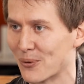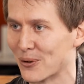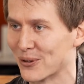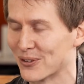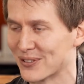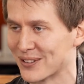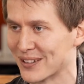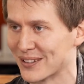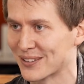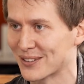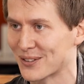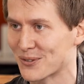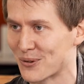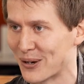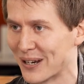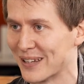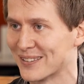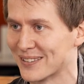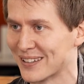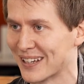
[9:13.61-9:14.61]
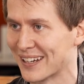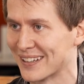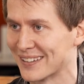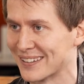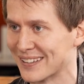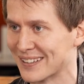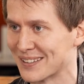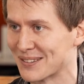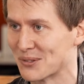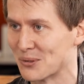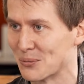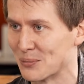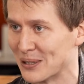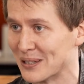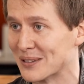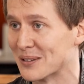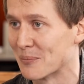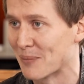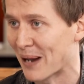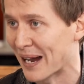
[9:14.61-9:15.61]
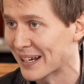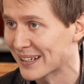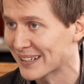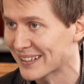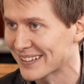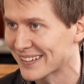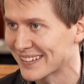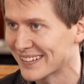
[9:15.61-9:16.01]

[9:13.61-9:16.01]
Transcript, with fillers: with this crazy idea to beat the bank?